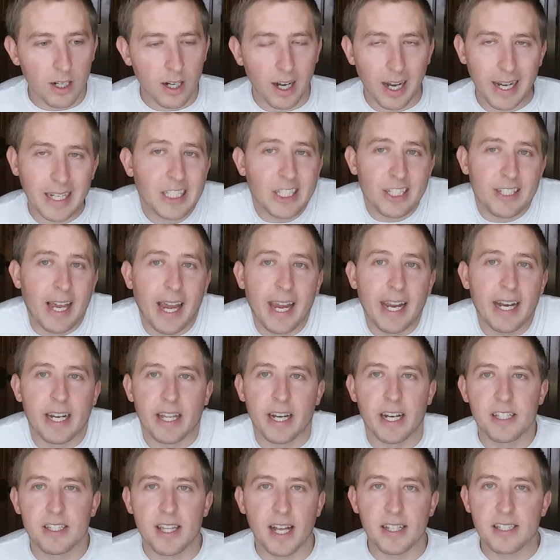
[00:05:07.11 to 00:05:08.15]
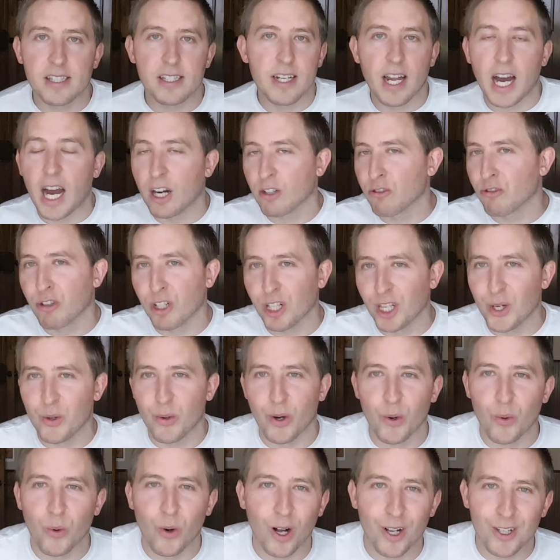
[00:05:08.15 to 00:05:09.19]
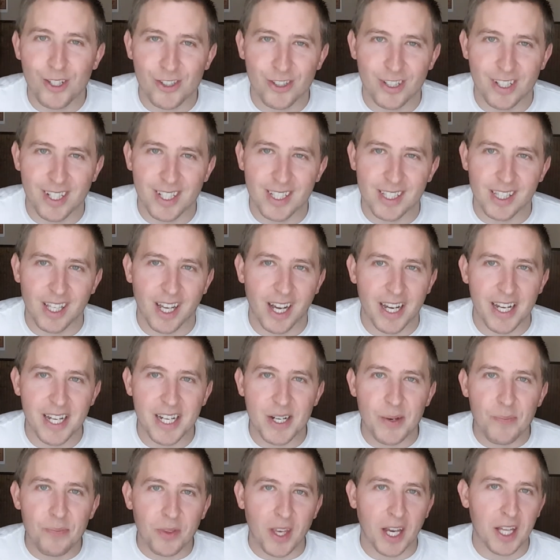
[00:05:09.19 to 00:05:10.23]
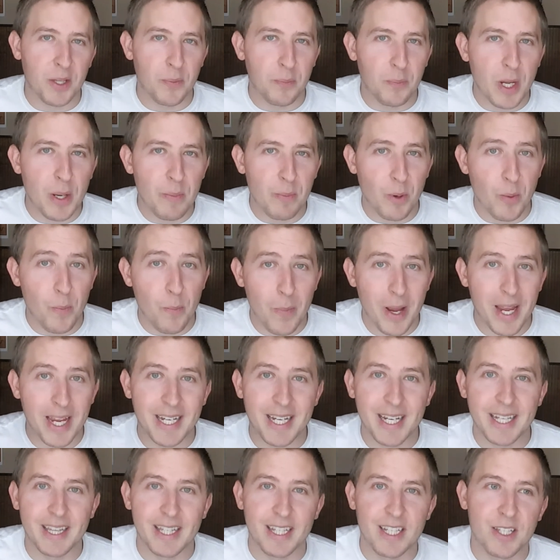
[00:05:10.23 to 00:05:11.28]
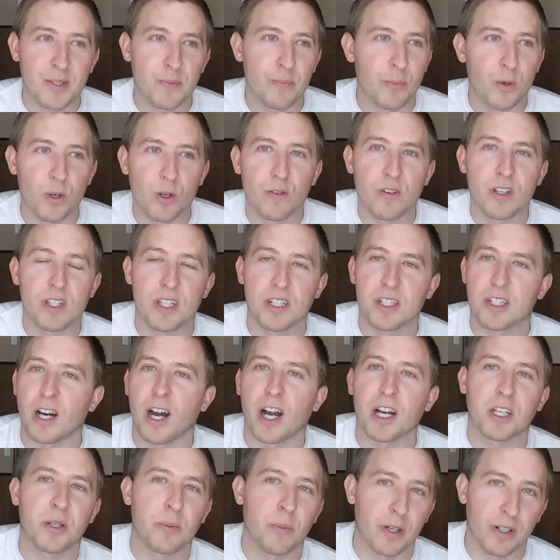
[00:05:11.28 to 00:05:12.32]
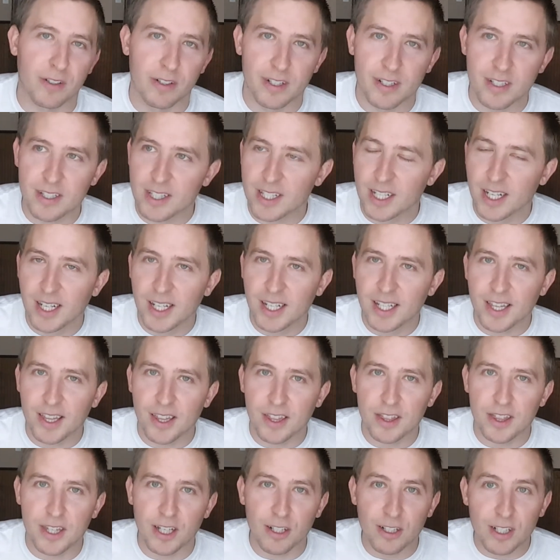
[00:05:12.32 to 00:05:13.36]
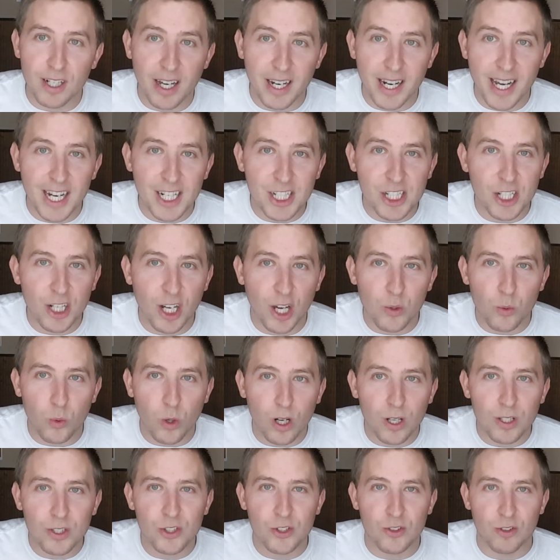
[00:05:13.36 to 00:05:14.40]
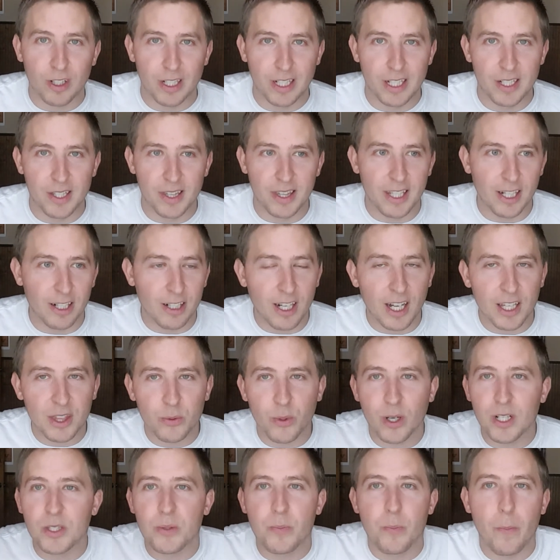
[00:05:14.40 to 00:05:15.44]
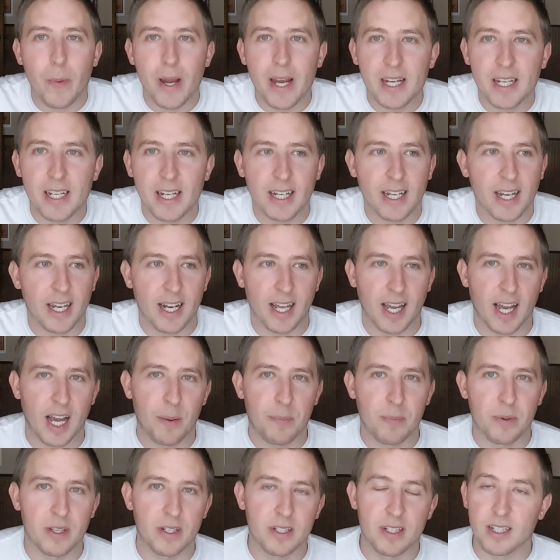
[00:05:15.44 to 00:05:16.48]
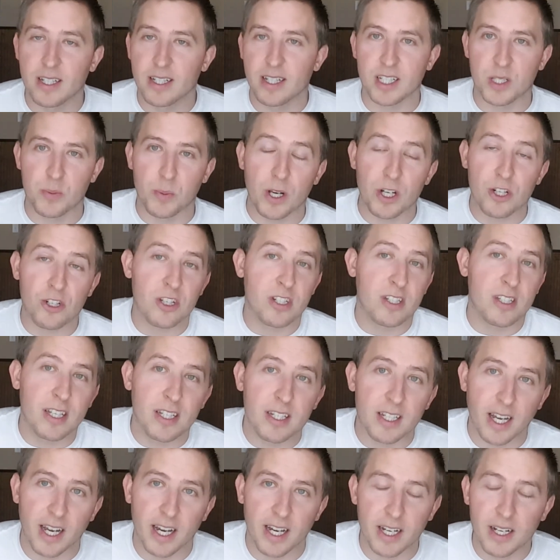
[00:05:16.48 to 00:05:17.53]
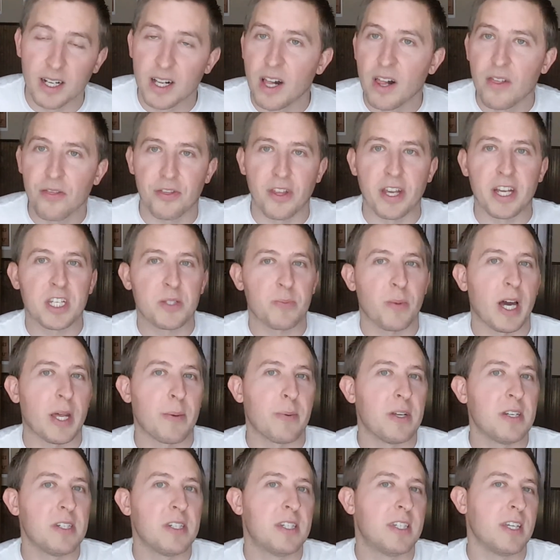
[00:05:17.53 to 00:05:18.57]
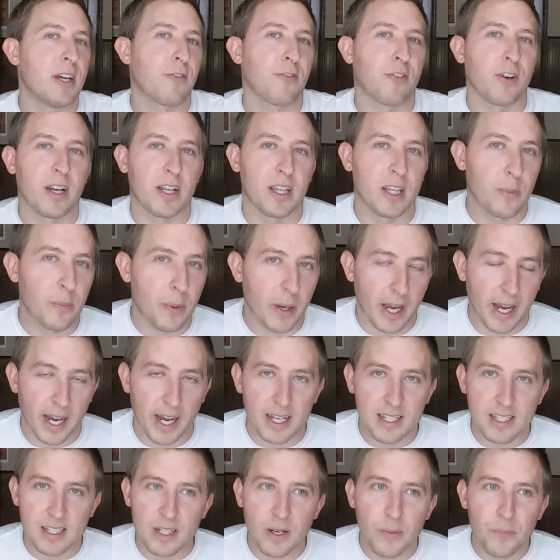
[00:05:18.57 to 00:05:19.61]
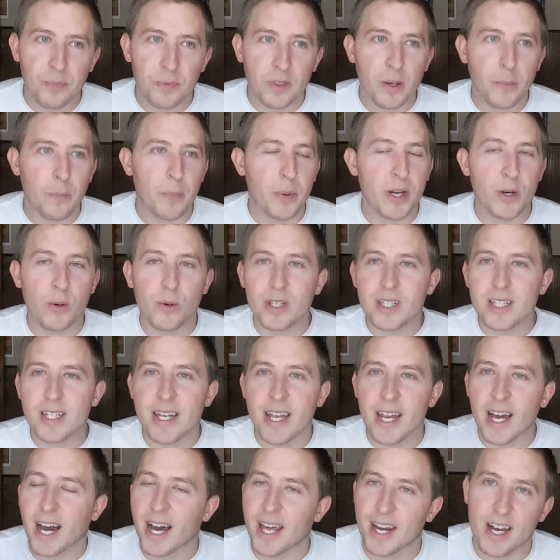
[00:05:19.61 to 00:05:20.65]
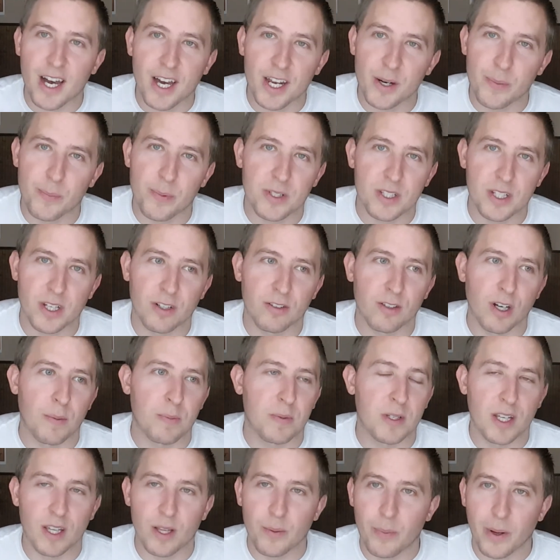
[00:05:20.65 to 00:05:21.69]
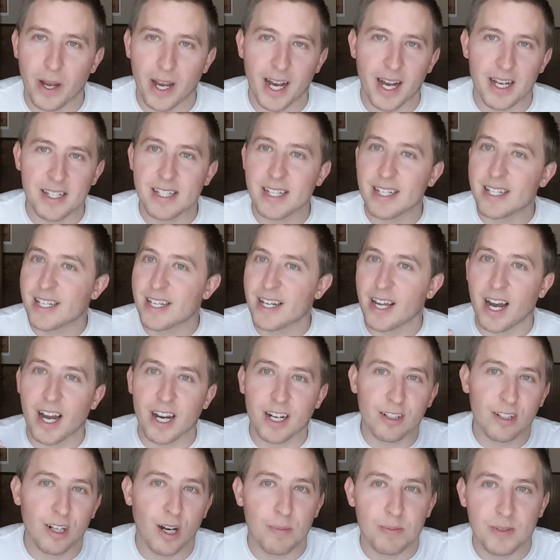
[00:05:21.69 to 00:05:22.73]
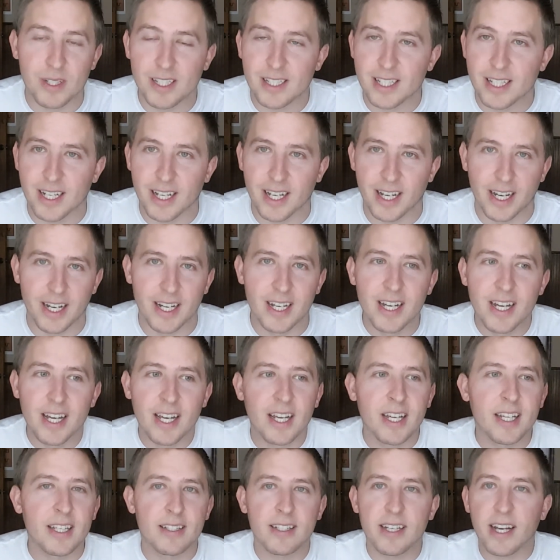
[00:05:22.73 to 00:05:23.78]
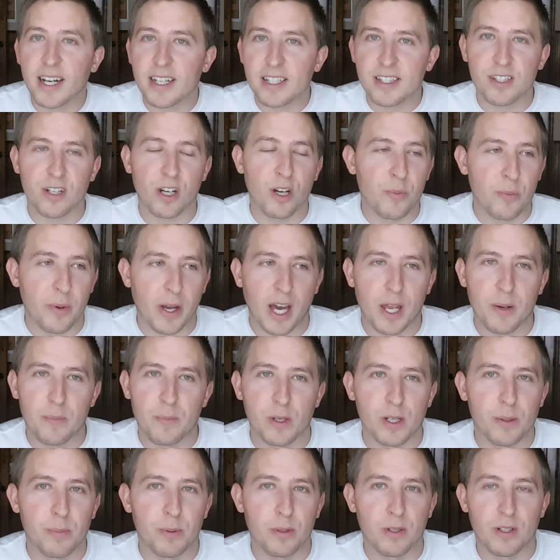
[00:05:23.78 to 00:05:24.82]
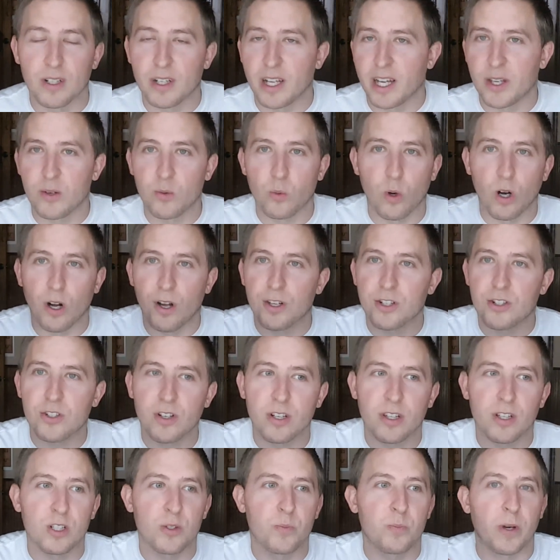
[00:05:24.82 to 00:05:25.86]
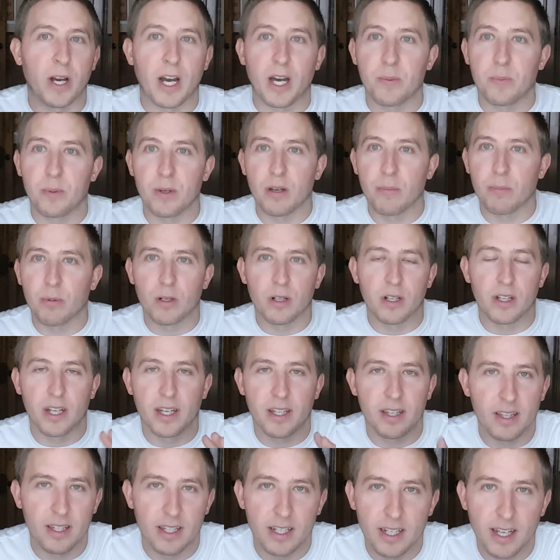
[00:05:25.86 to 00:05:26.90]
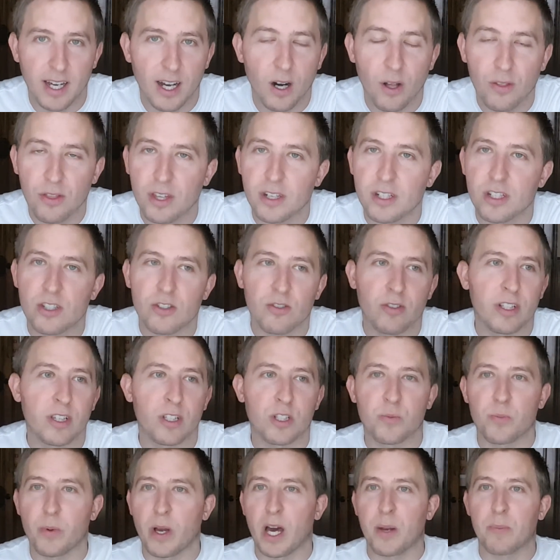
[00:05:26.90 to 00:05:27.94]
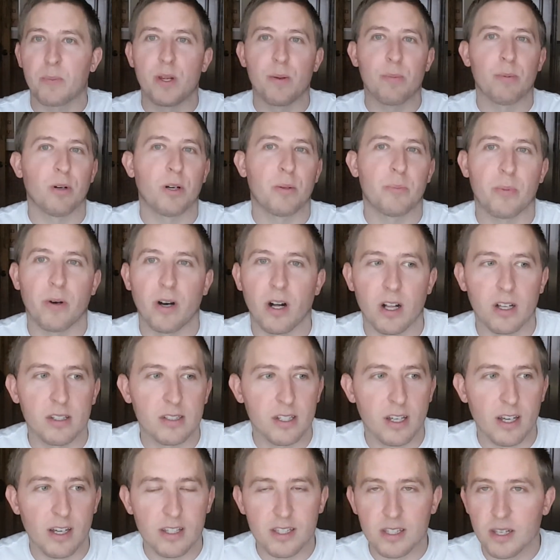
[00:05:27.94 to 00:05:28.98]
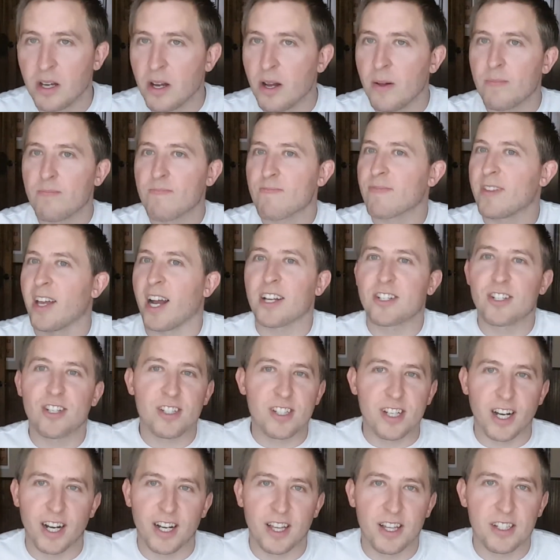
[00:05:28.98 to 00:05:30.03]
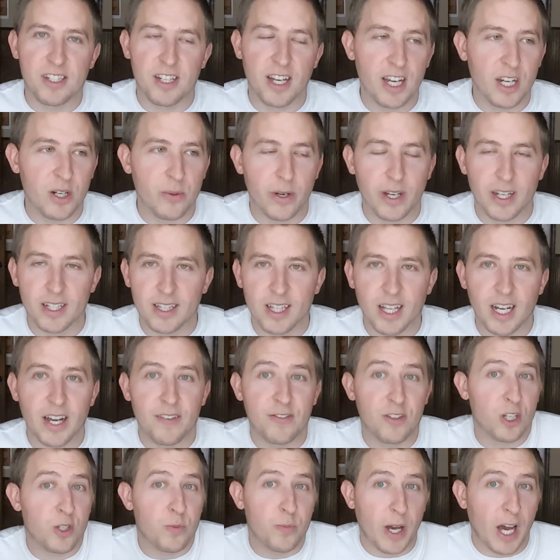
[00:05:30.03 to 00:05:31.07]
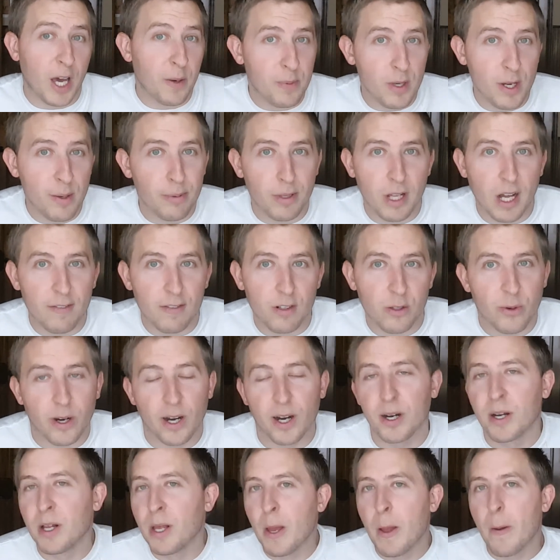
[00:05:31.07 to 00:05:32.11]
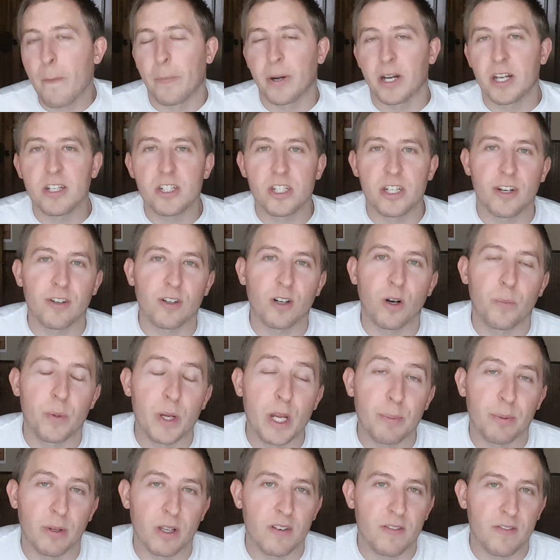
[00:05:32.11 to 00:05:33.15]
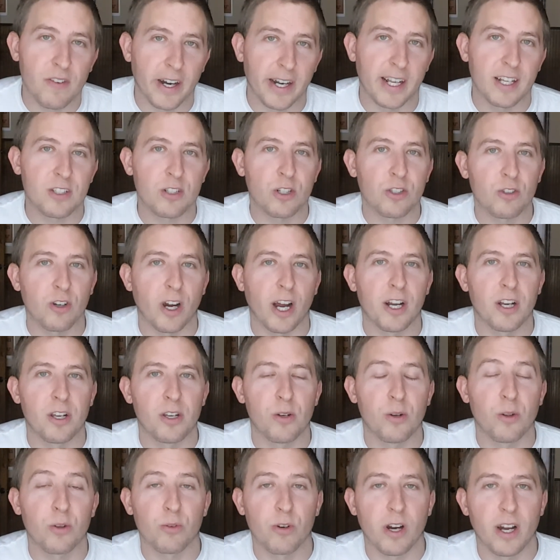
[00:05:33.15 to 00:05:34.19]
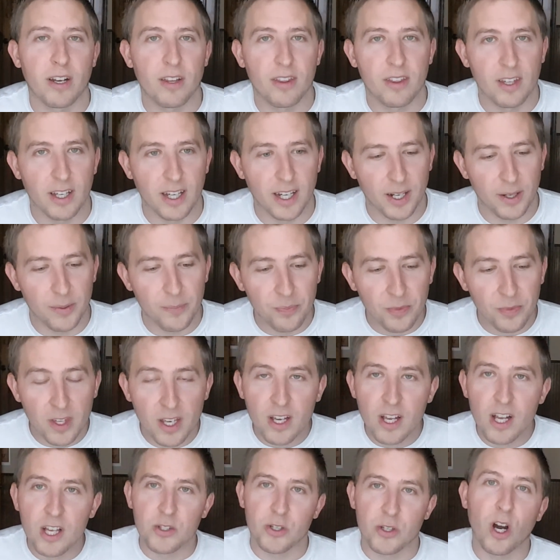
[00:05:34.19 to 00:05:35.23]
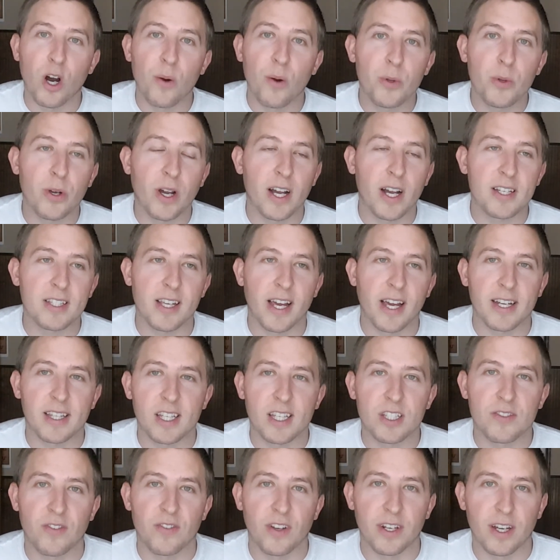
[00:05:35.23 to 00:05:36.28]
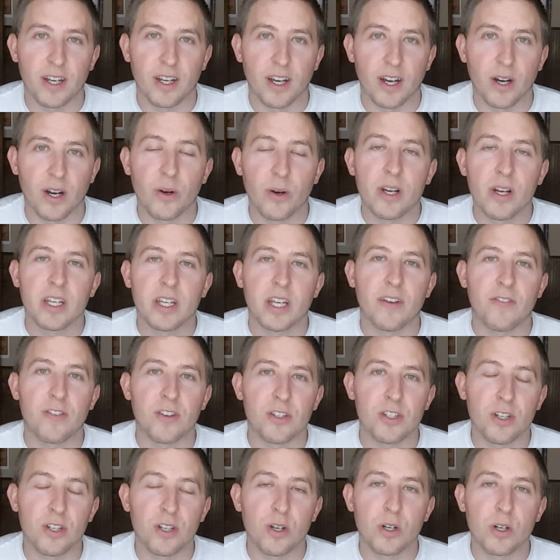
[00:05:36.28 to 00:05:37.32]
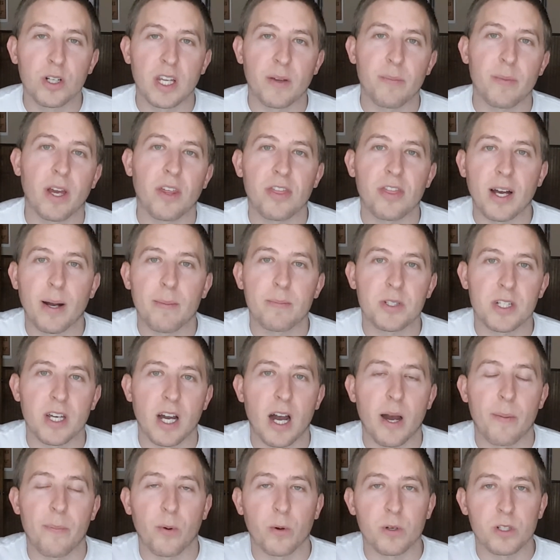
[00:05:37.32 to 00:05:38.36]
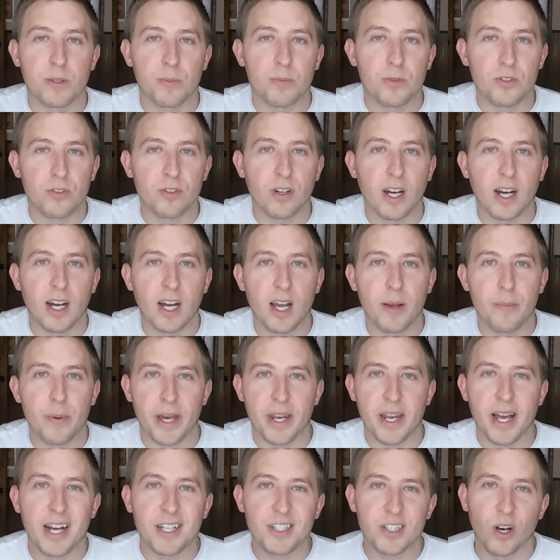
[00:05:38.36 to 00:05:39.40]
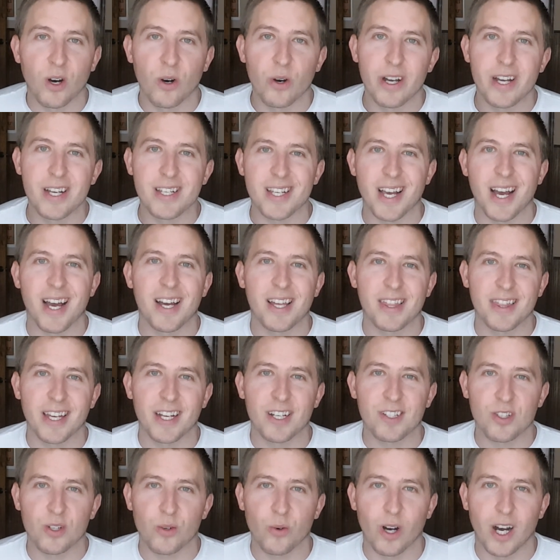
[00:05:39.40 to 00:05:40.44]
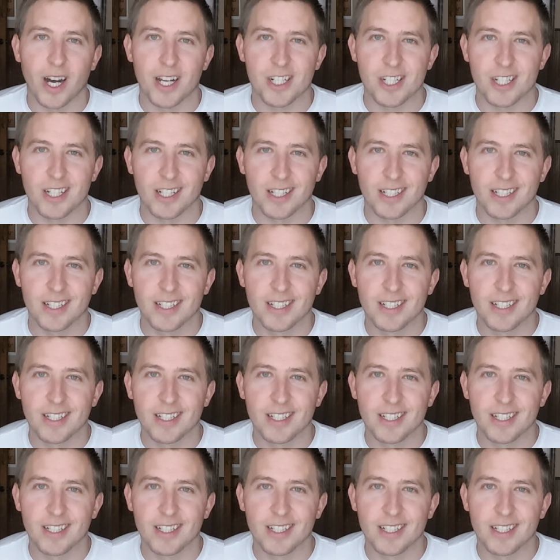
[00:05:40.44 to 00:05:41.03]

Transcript: I just hate it. That's not really what Wall Street is like. And the people making these movies and documentaries, they're not actually on Wall Street. They're not the ones making it happen, especially today. Things might have been different in the past, but it was not 100% corrupted in the past. It's not corrupted today. Yes, there are bad people in Wall Street. There's bad people in the health industry. There's bad people in politics. That's just kind of the takeaway in life. There's bad people everywhere. But in general, people in finance are trying to do the right thing. So I hope you guys like this video. If you do, give me a thumbs up or subscribe. And as always, thanks for watching.